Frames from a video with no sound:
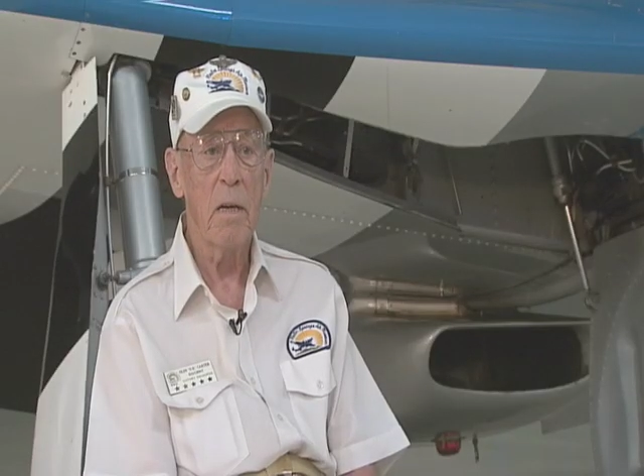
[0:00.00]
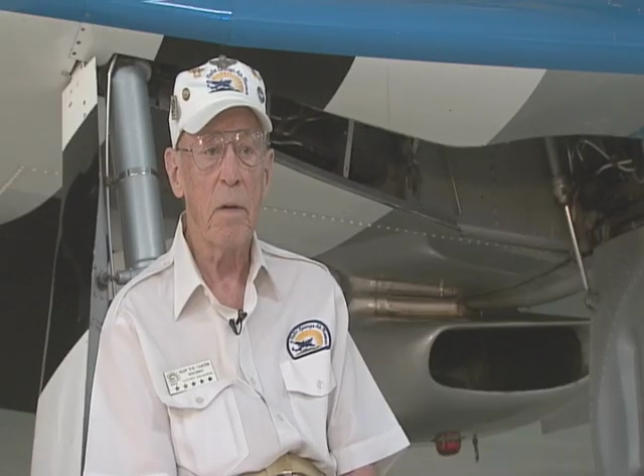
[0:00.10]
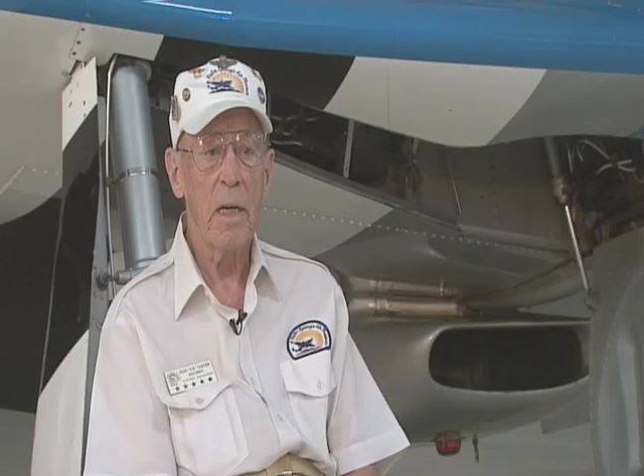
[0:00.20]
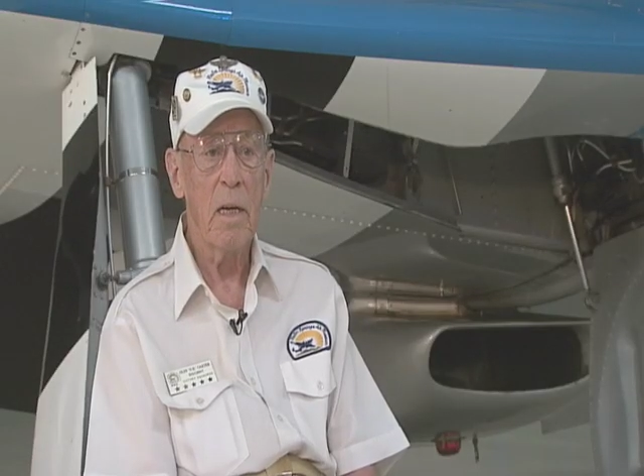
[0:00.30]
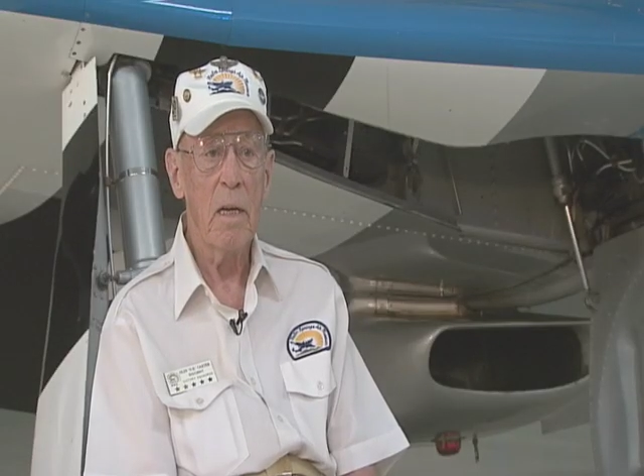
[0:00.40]

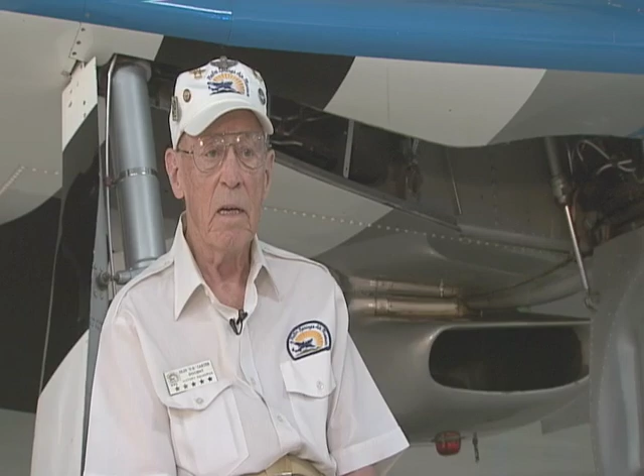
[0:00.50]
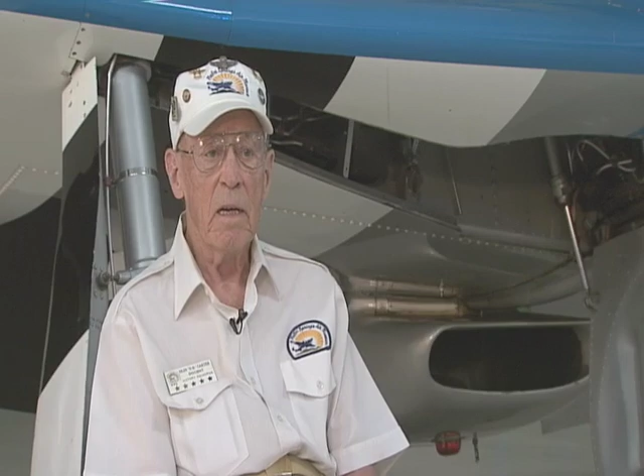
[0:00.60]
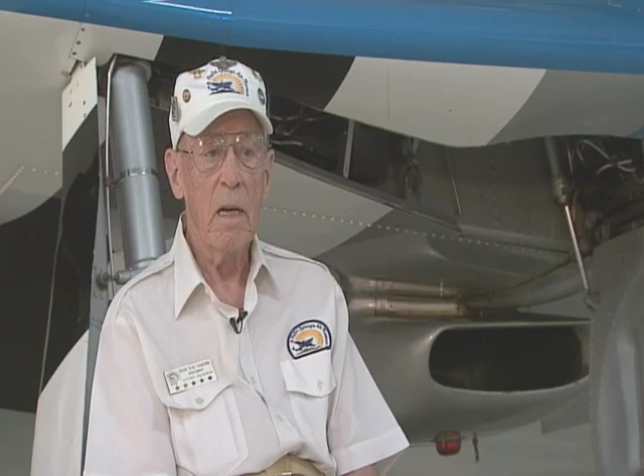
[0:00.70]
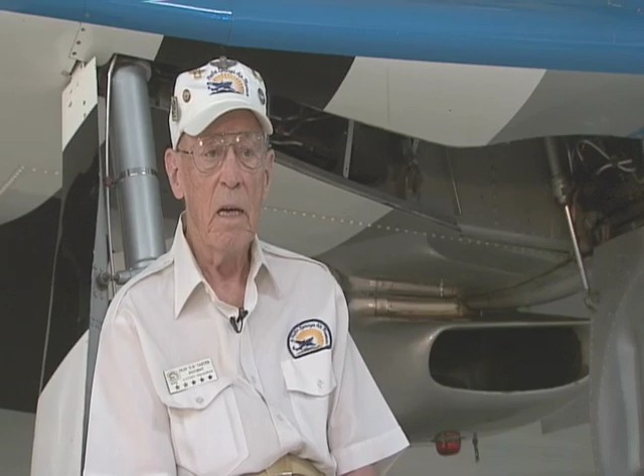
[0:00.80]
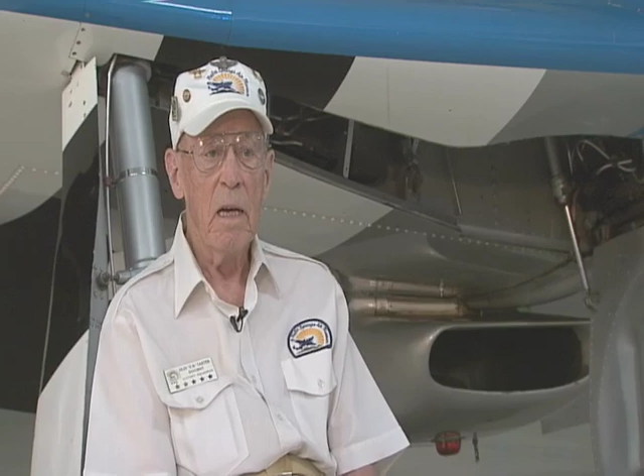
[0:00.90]
enemy.
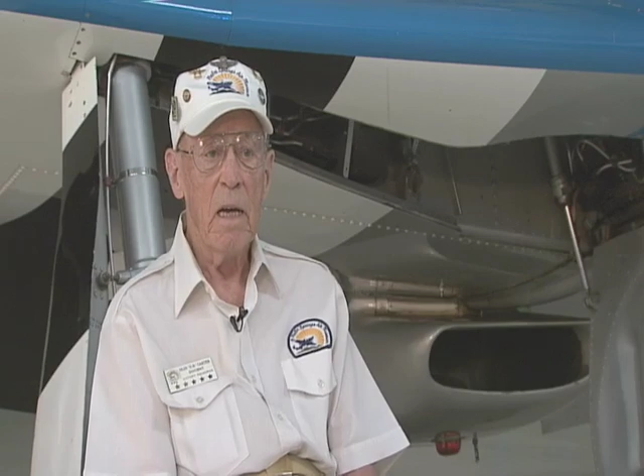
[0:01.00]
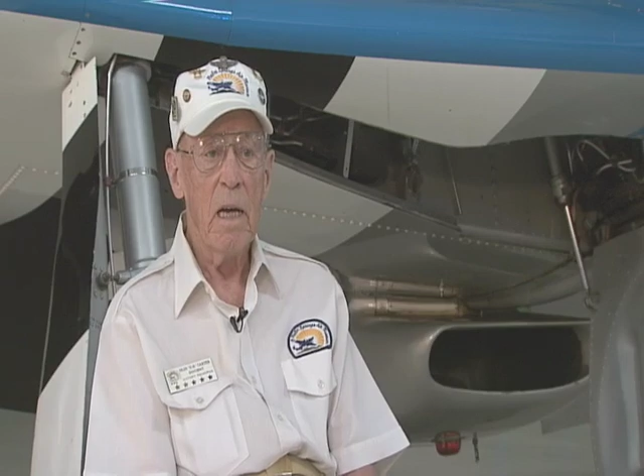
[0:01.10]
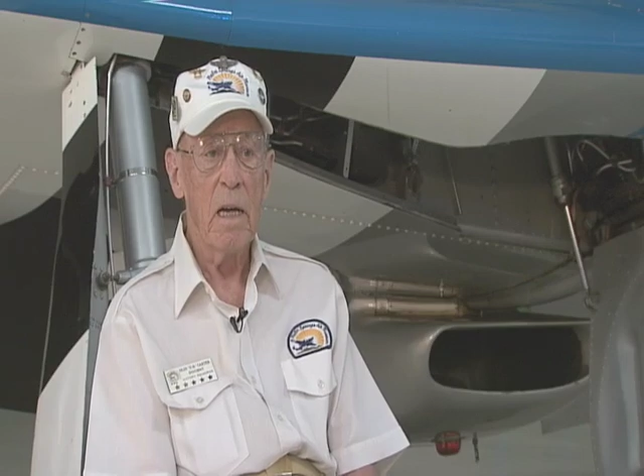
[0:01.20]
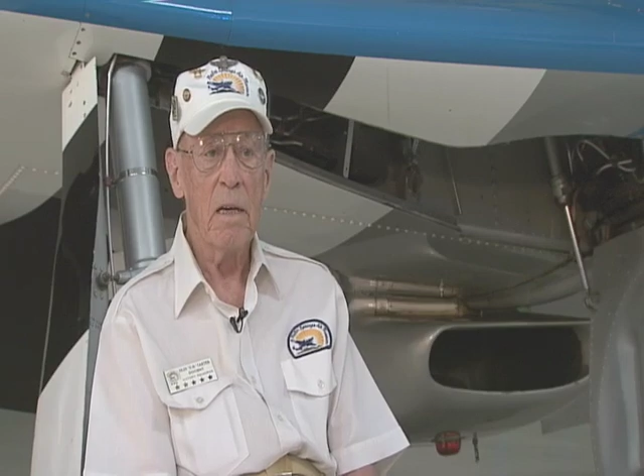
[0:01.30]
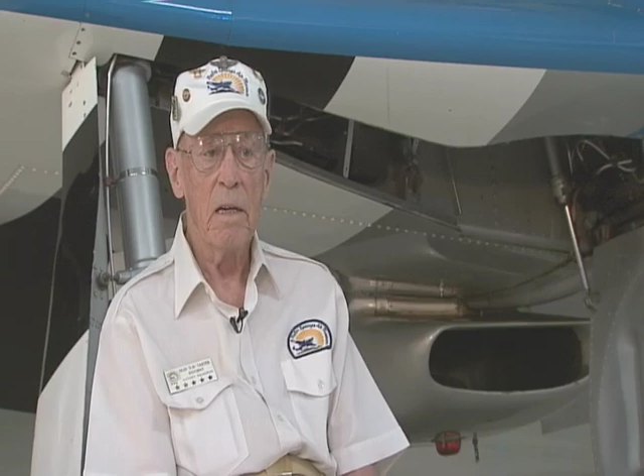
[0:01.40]

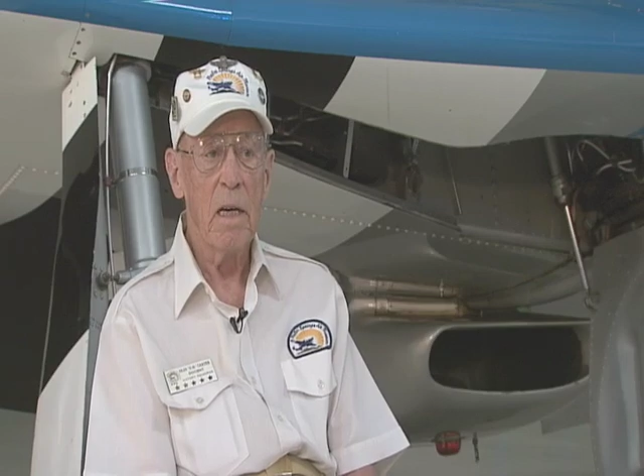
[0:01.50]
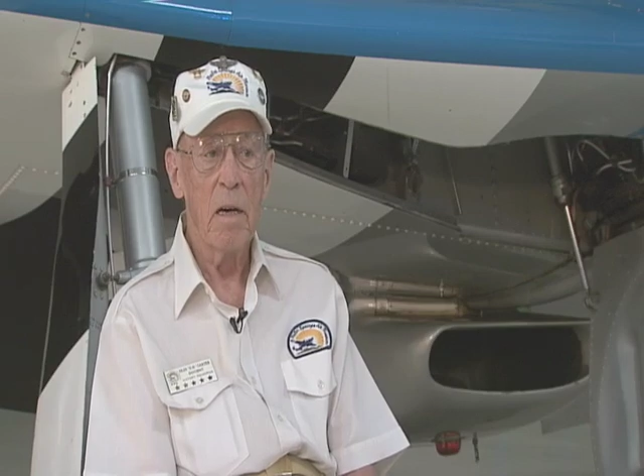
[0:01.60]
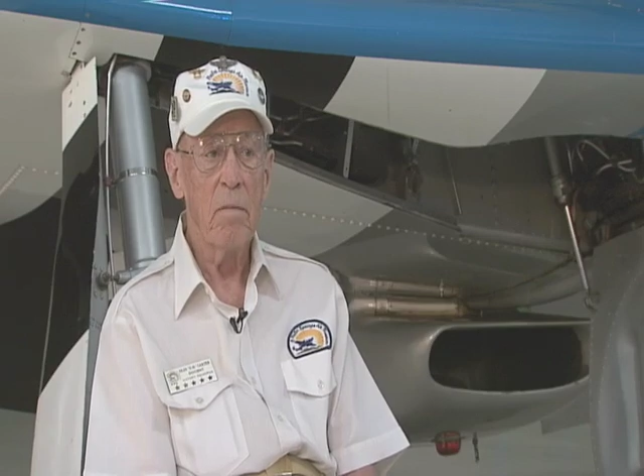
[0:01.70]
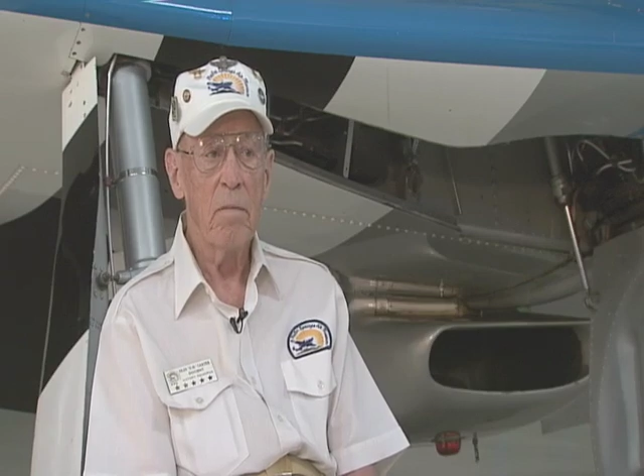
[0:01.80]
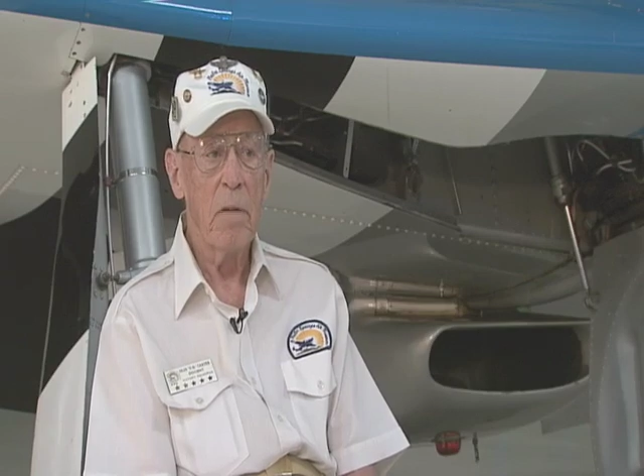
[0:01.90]
And
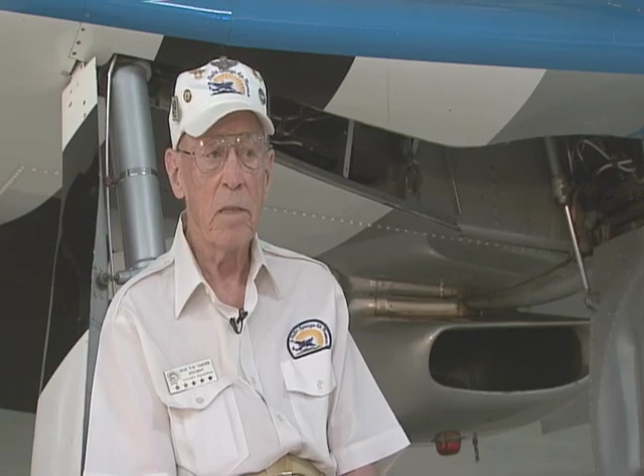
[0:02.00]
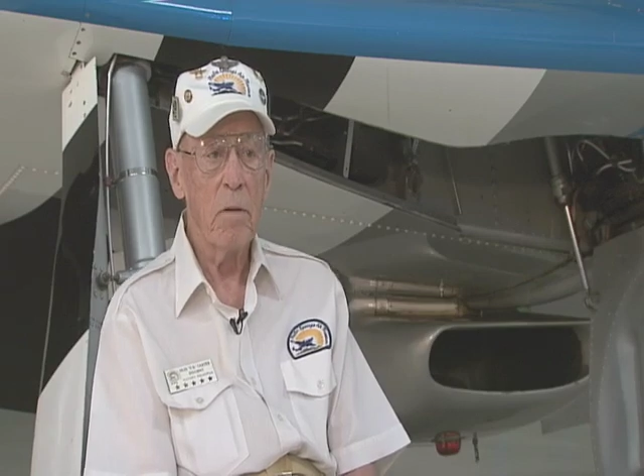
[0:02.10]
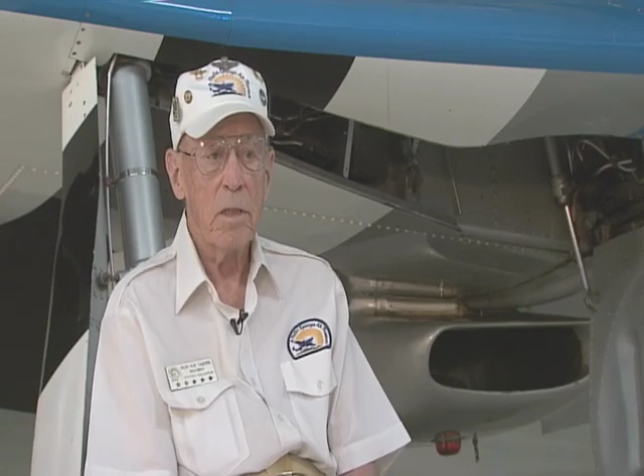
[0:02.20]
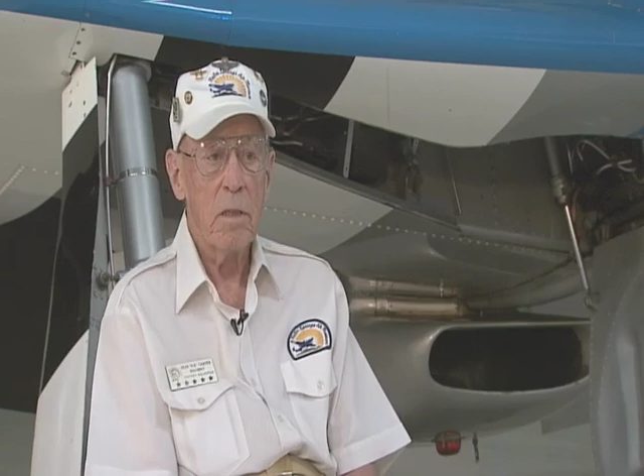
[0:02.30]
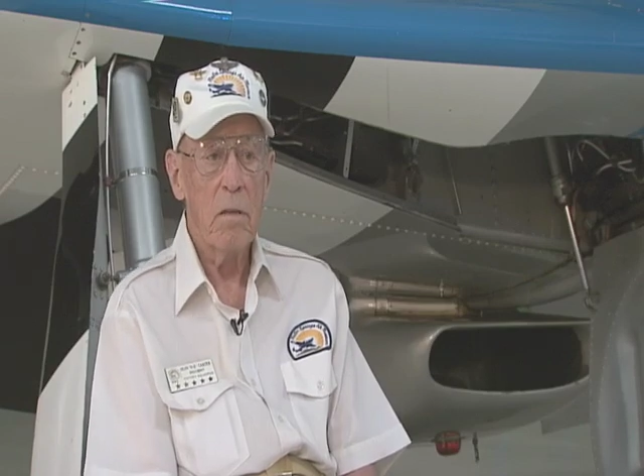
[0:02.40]
uh, that's what